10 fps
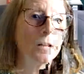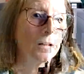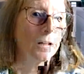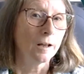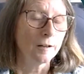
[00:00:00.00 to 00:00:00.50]

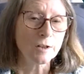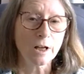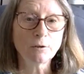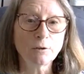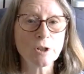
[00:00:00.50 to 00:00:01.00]
And
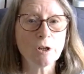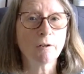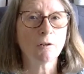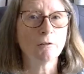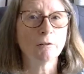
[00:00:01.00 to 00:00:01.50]
I've also
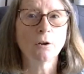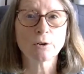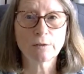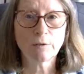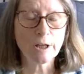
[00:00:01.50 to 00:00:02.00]
got lots
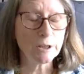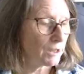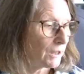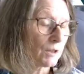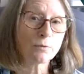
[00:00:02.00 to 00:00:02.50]
of
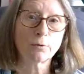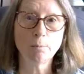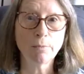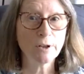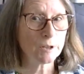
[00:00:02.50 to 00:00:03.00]
ideas
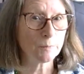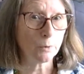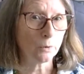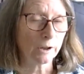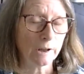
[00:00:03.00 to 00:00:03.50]
from this
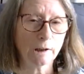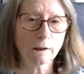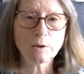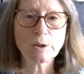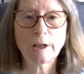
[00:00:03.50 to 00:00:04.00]
book. It
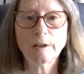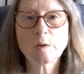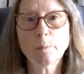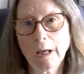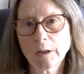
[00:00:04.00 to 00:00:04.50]
contains
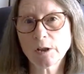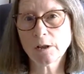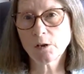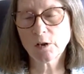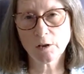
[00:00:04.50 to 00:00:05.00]

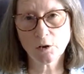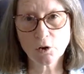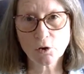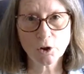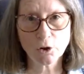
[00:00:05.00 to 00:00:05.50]
patterns and
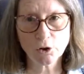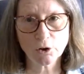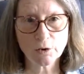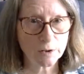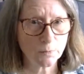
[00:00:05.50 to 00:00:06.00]

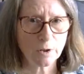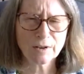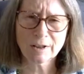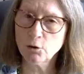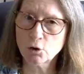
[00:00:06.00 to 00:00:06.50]
instructions, as well as
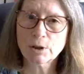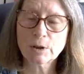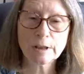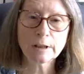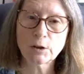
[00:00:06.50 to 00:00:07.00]
an
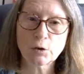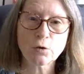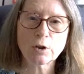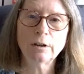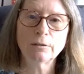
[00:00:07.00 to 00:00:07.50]
interesting
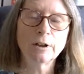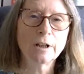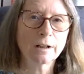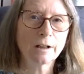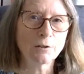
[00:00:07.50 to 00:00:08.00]
history of
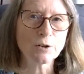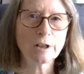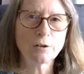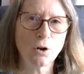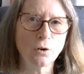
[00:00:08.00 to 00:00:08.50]

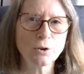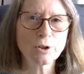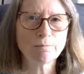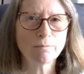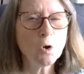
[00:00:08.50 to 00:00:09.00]
Celtic
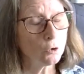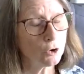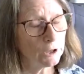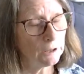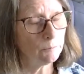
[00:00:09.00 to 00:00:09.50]
knots. Not
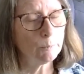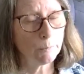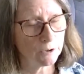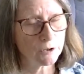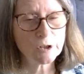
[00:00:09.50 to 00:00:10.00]
cheap,
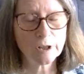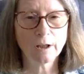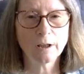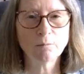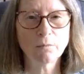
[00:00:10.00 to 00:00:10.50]
but
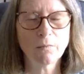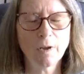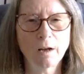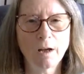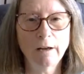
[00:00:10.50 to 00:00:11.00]

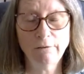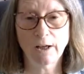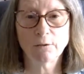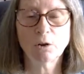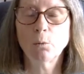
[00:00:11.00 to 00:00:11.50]
I
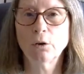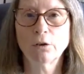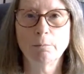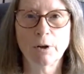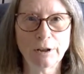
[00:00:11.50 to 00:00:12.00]
found it
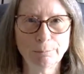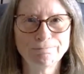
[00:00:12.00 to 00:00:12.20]
worth the money.